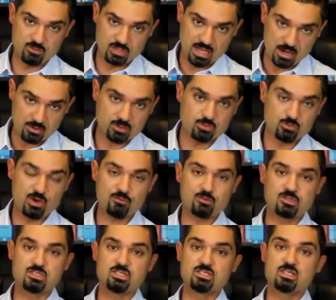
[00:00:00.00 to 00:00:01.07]
your character
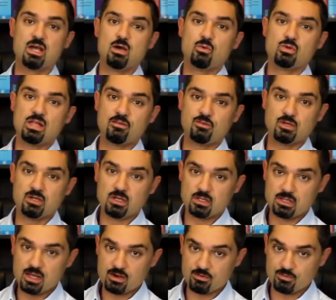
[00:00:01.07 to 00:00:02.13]
references, we'll have your
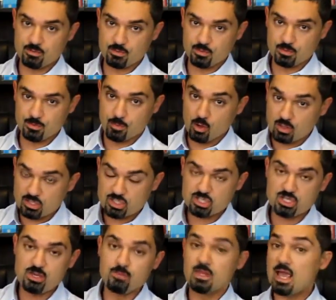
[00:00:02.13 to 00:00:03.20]
letter of
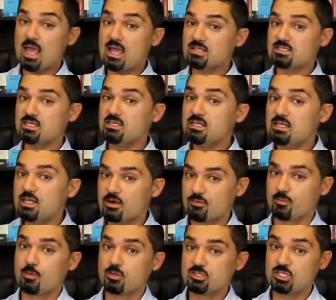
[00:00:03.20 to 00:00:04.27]
apology, and in the letter of
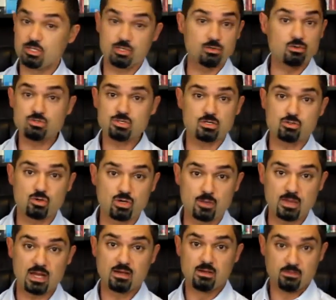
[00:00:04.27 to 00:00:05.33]
apology you can also talk
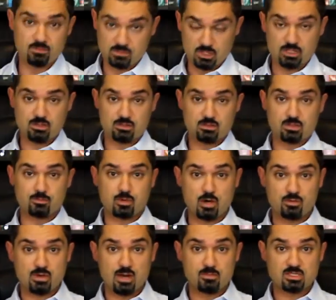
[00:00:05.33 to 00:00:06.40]
about the
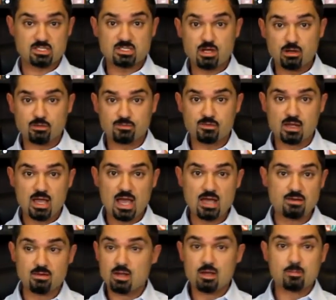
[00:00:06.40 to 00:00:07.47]
program itself
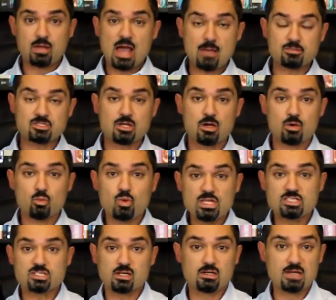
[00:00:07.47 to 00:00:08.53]
and perhaps
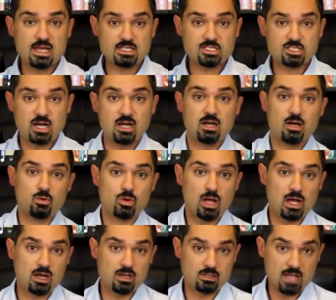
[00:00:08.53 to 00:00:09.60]
which lecture
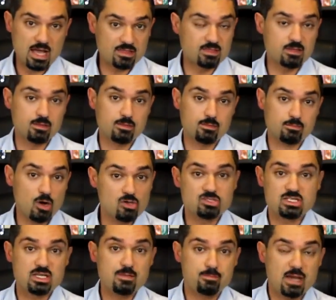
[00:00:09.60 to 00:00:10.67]
had the
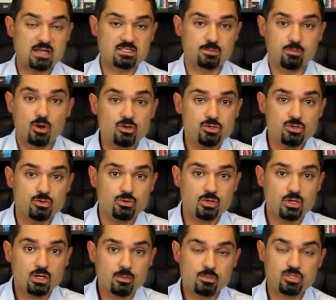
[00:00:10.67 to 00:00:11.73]
most impact upon you.
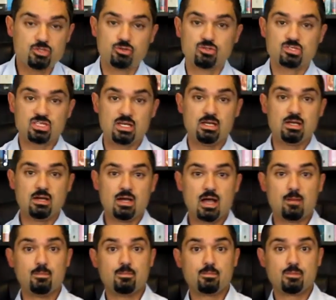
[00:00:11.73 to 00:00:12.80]
Because
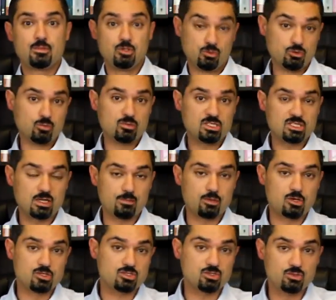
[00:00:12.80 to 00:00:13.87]
you'll normally see a
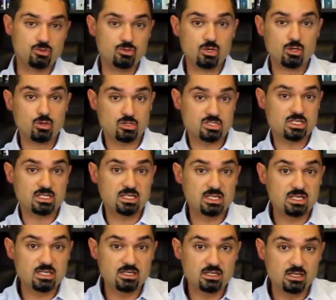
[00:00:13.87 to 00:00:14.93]
person who lost a
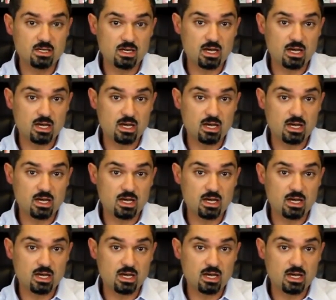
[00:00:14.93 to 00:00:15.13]
kid